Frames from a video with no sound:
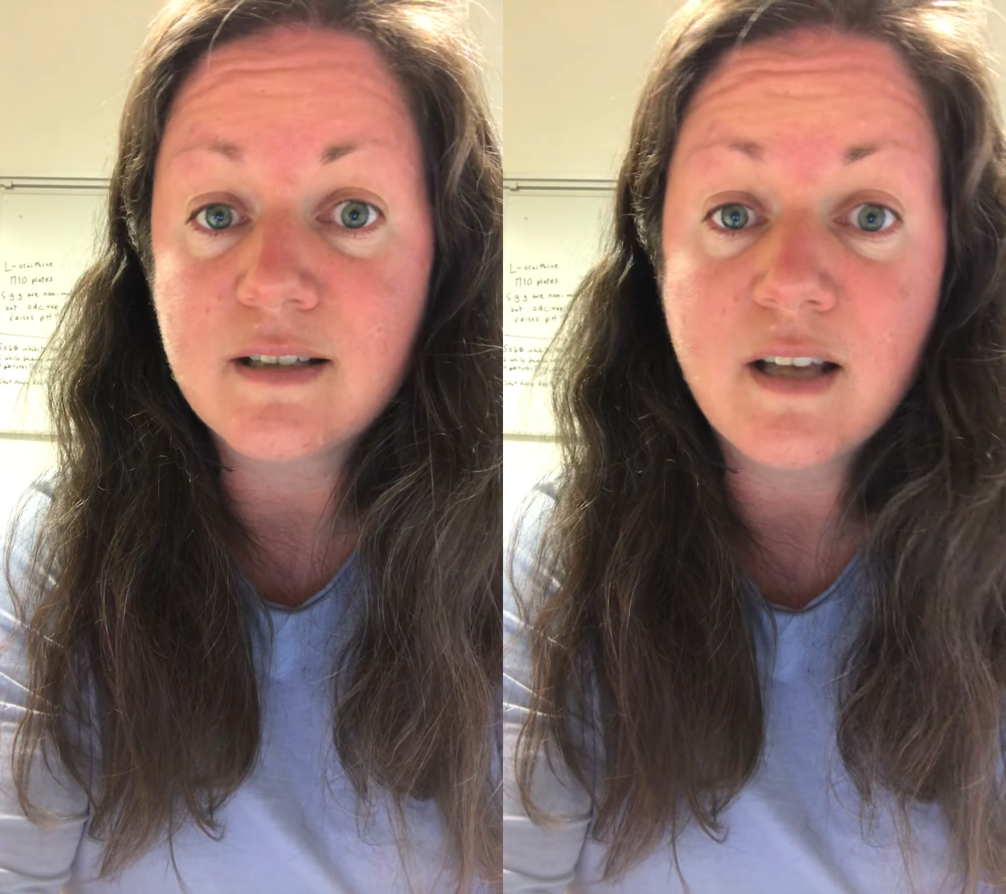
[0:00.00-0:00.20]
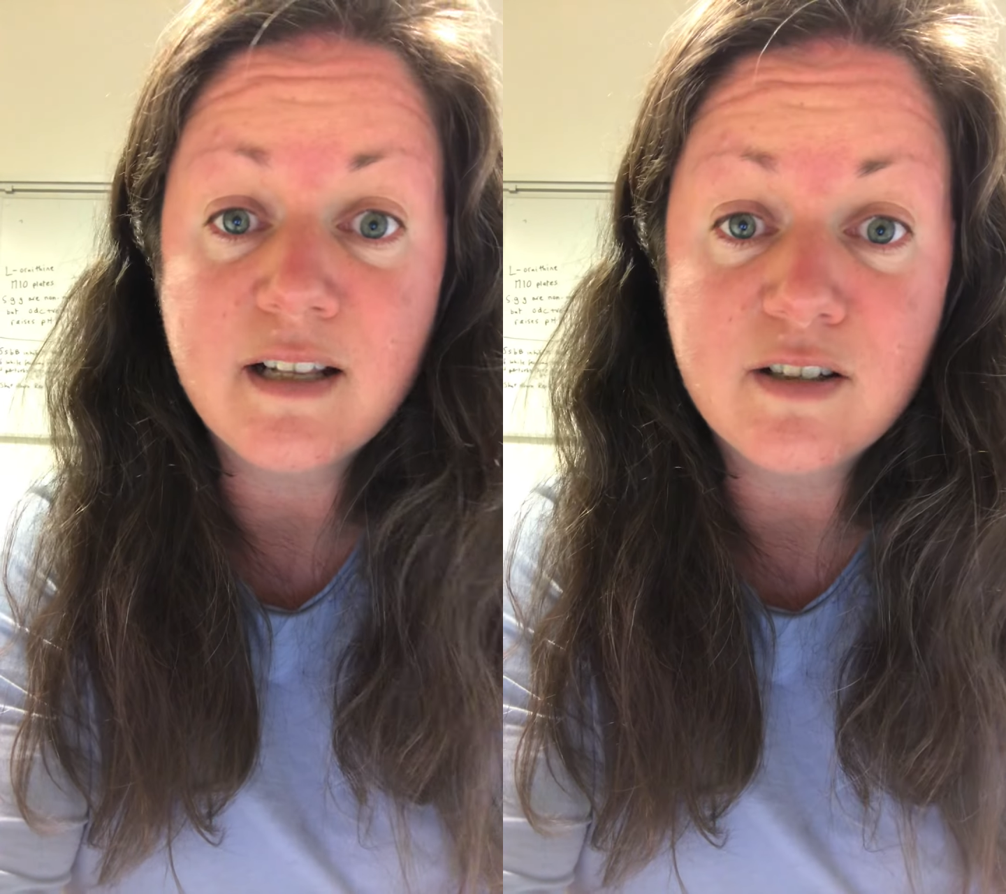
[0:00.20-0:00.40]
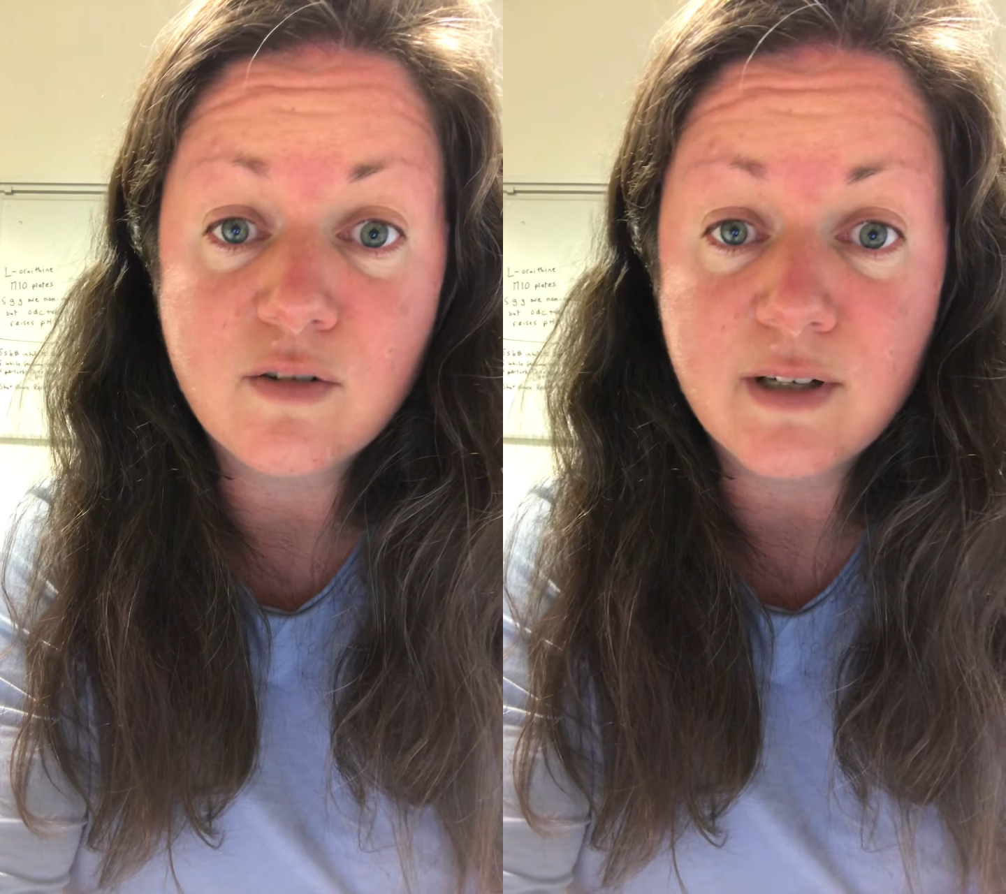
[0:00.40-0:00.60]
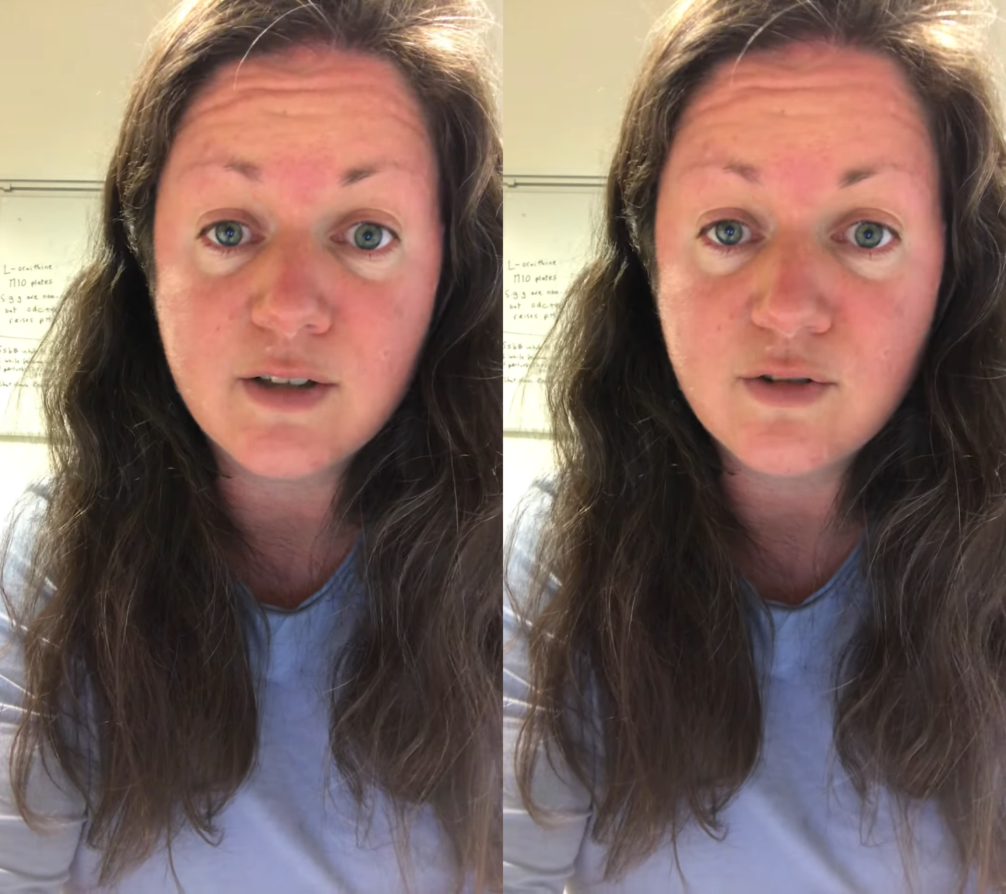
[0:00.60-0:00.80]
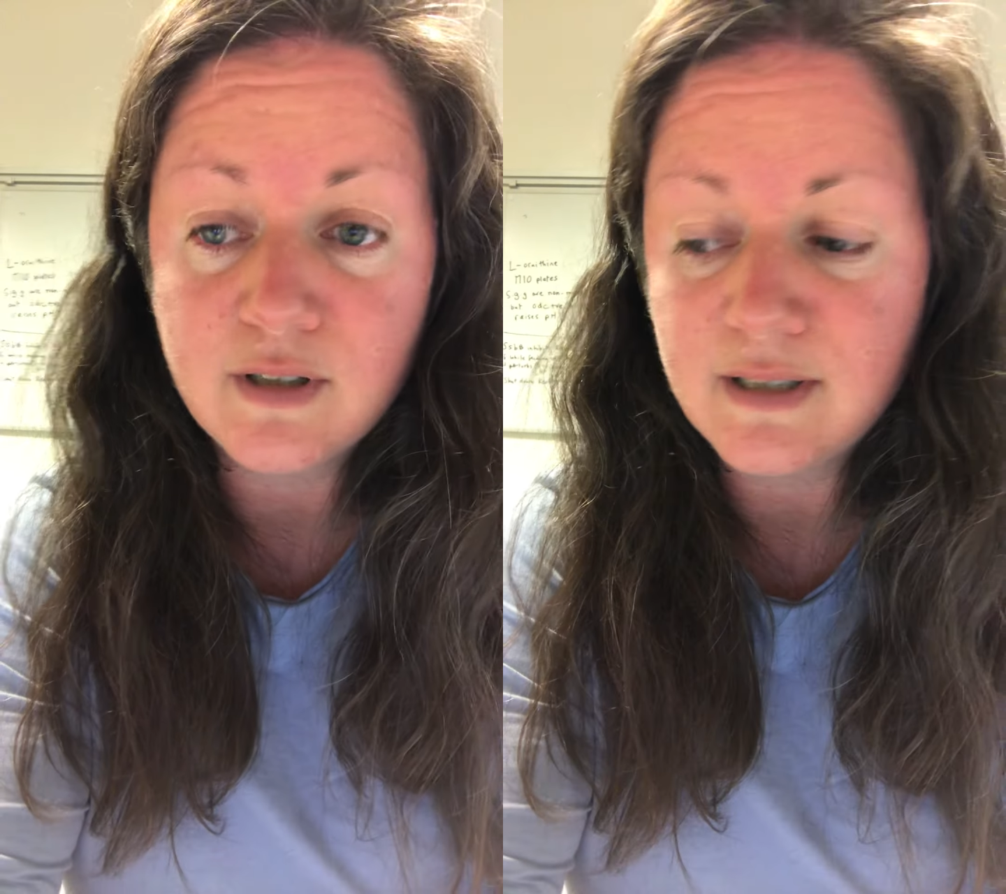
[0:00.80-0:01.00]
science degree
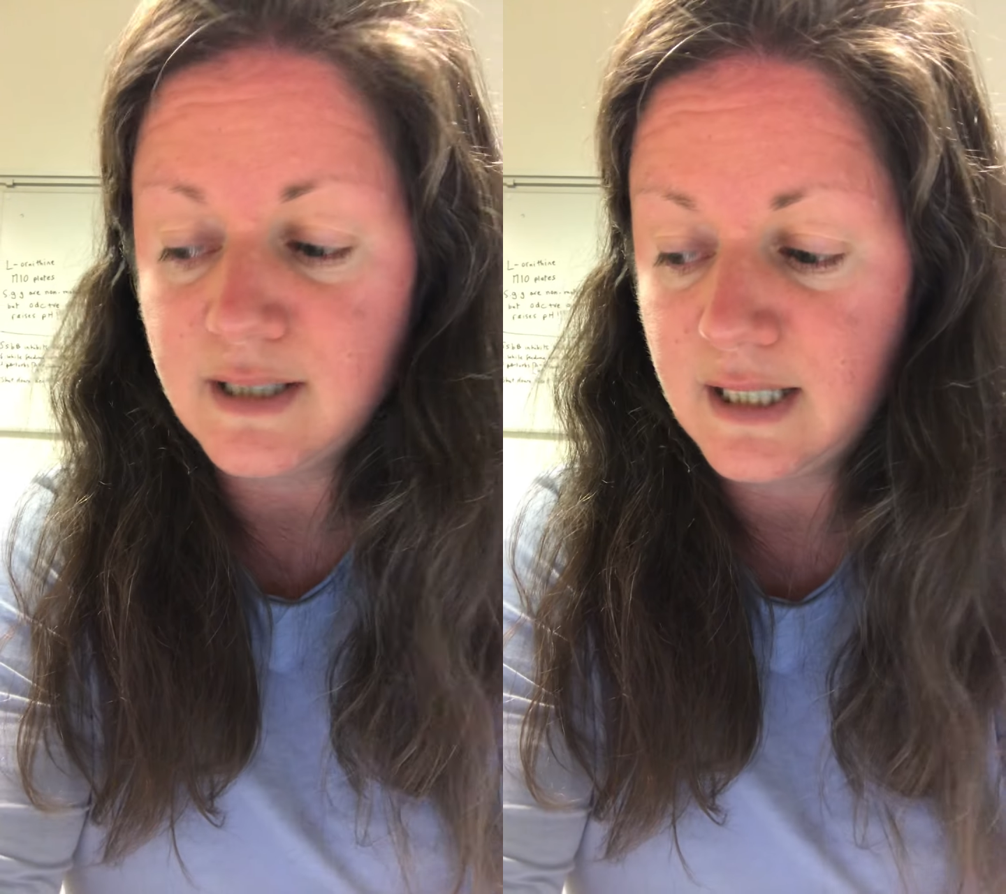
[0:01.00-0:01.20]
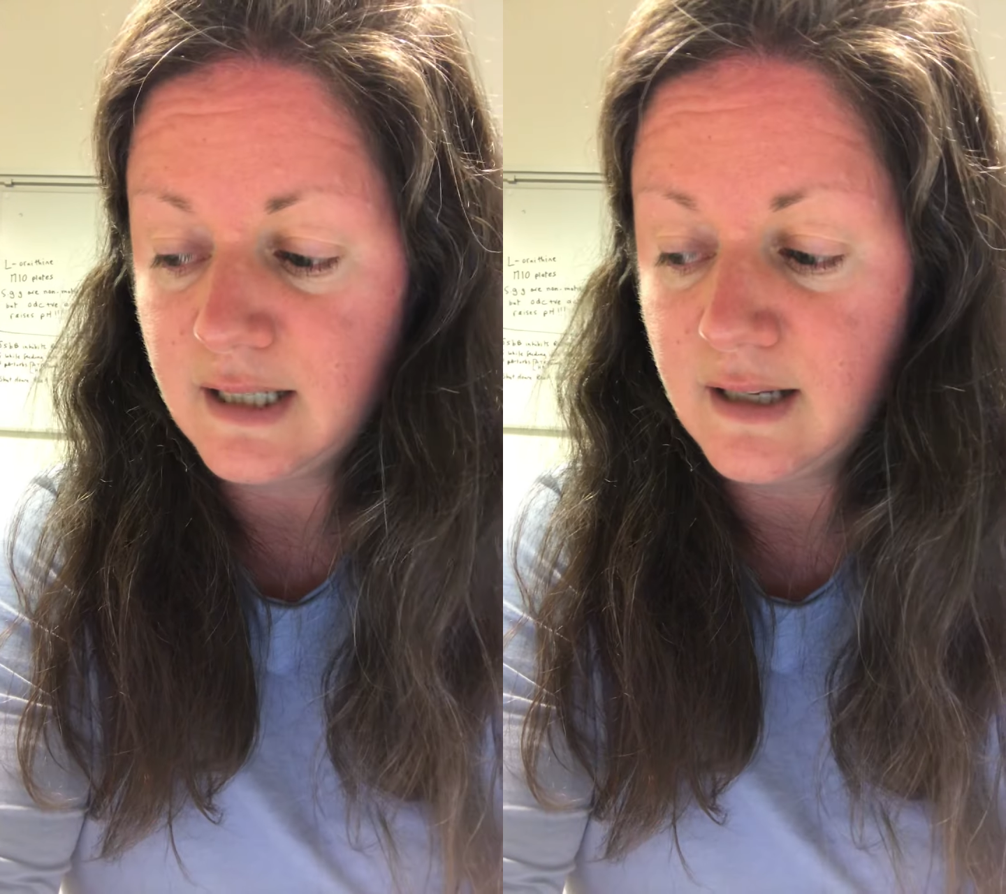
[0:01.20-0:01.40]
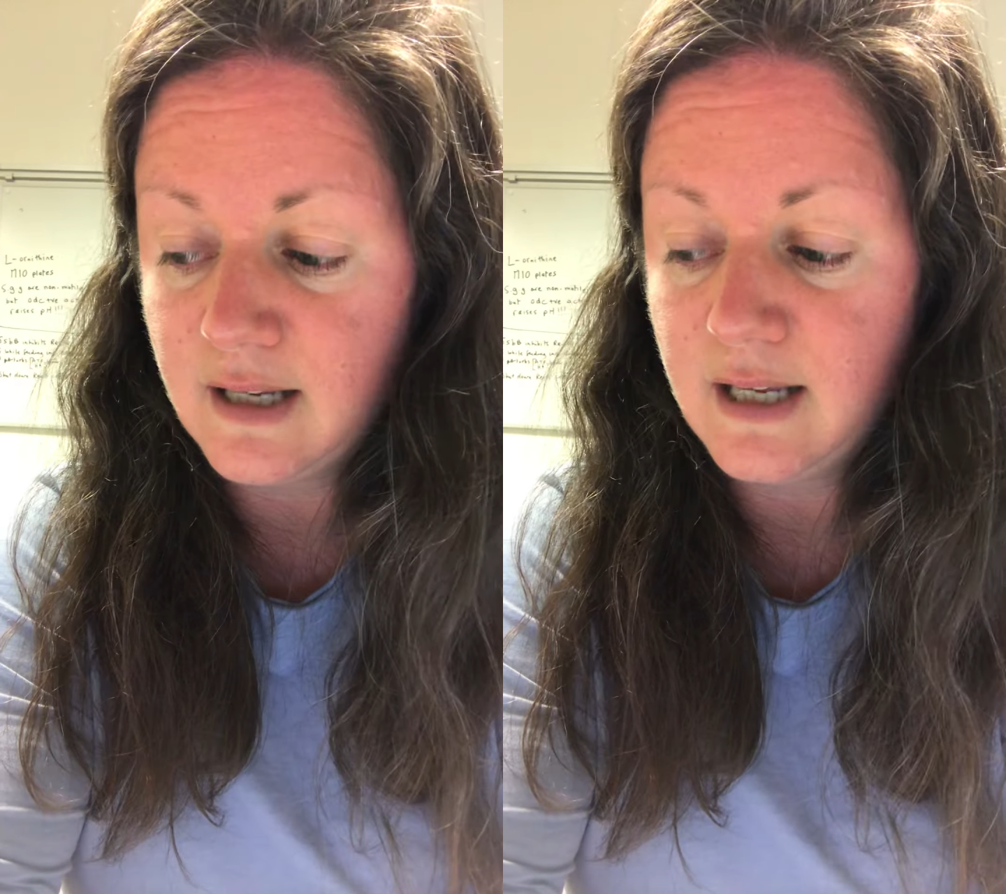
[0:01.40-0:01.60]
in Trinity,